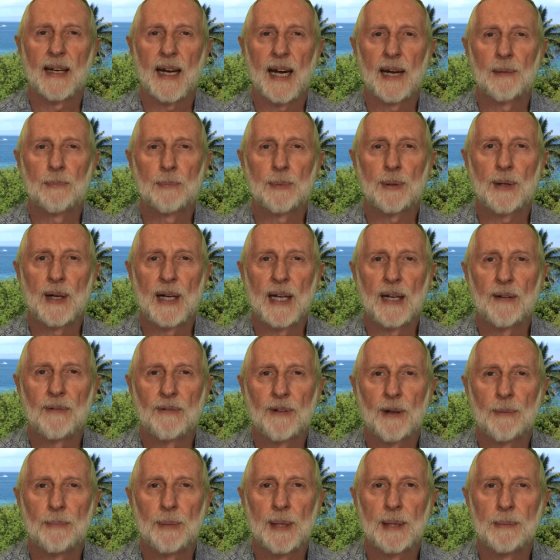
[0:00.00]
I pray
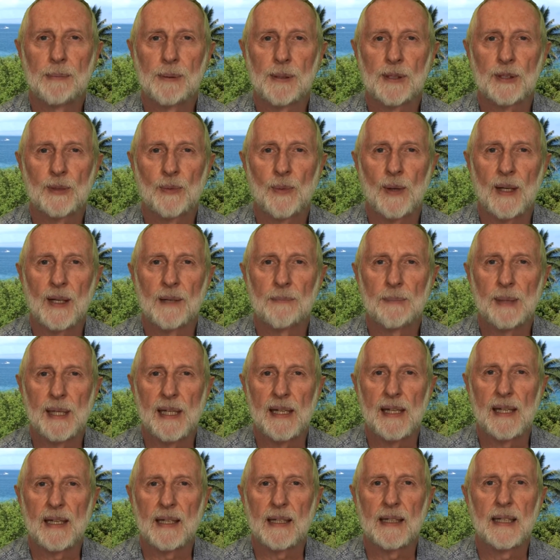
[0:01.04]
for people's
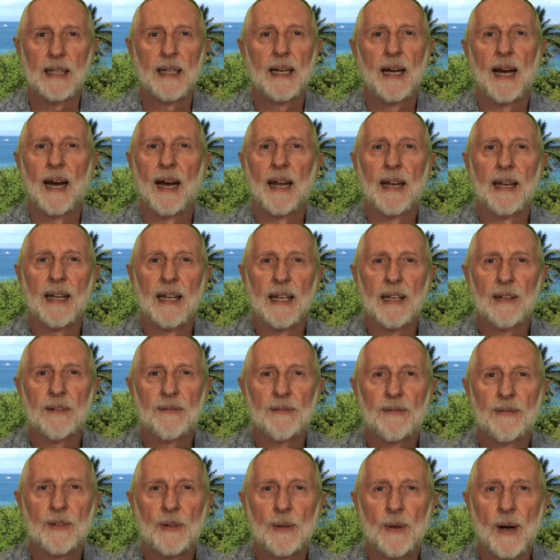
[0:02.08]
well-being, and
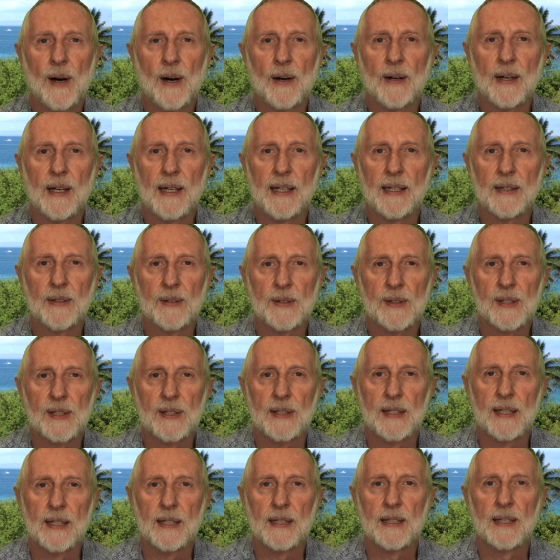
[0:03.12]
if you are
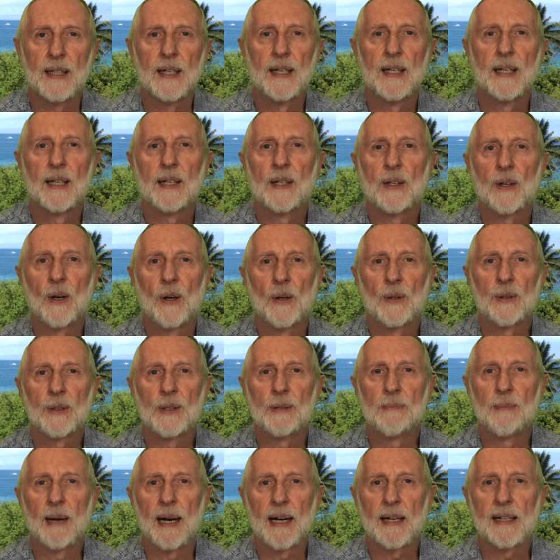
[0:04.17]
interested, go to
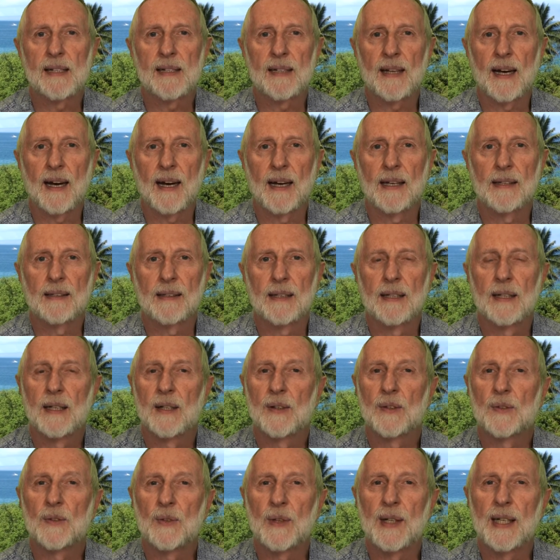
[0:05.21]
my site
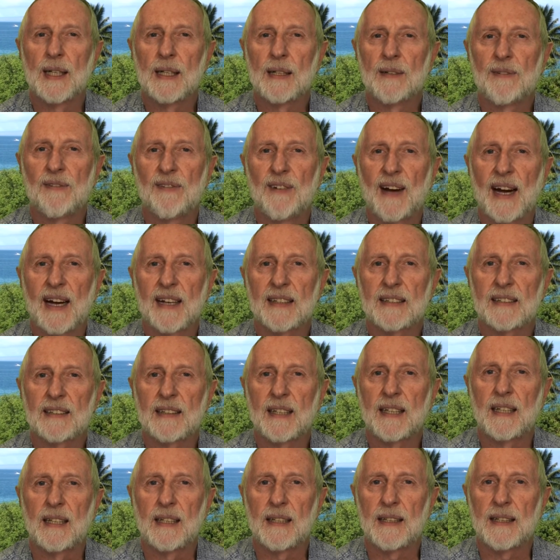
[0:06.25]

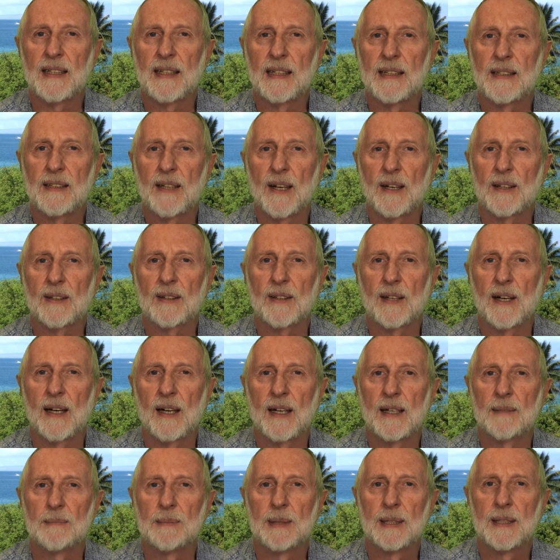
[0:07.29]

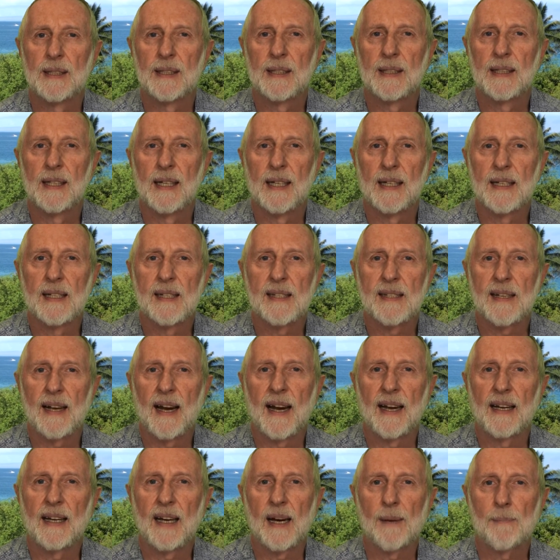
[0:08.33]
realfasthealing.com and
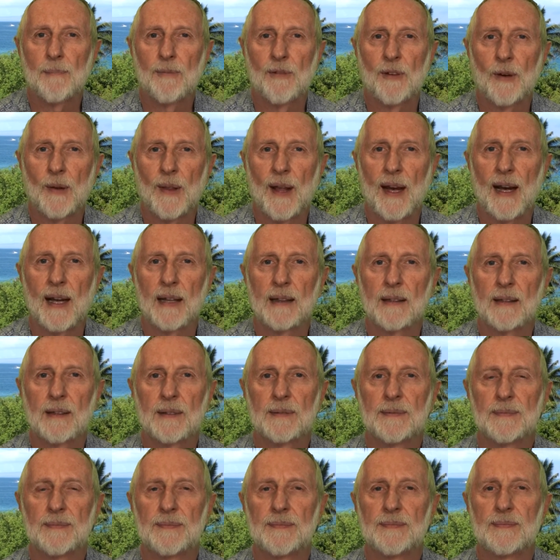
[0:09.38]
sign up for that.
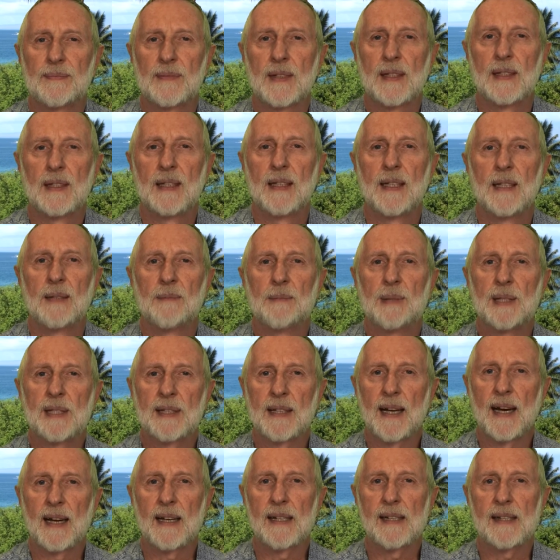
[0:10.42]

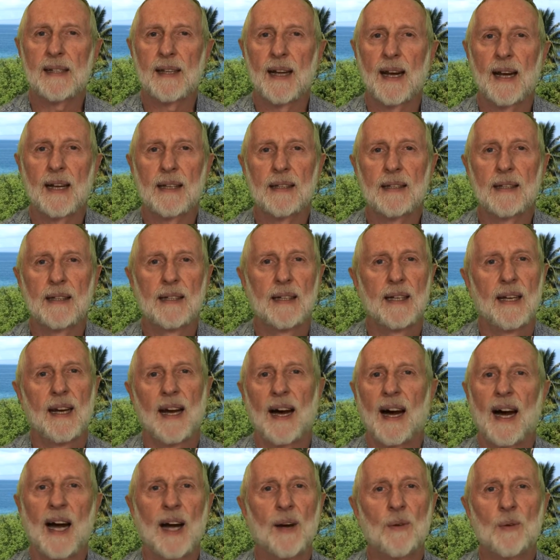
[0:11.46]
Besides that,
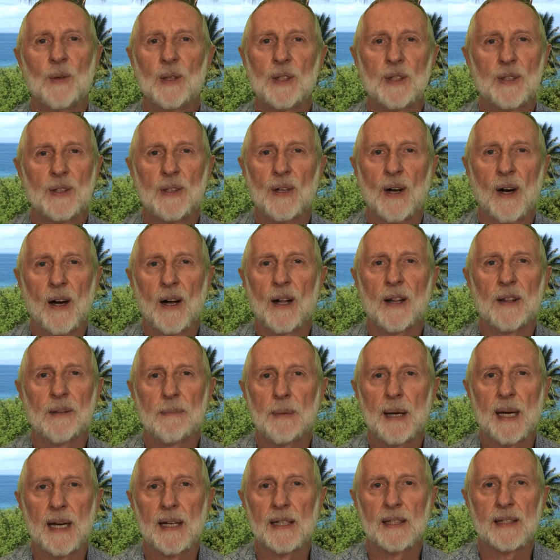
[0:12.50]
I wish you all the
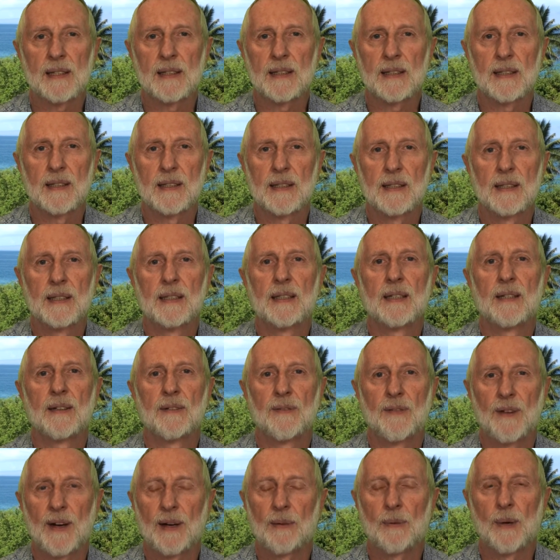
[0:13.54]
best.
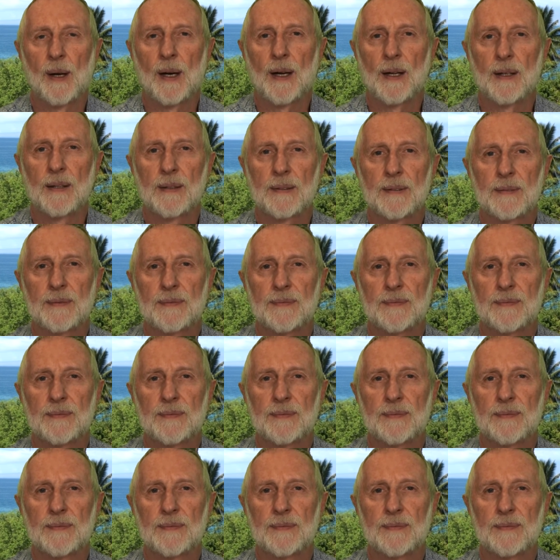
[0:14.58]
Farewell.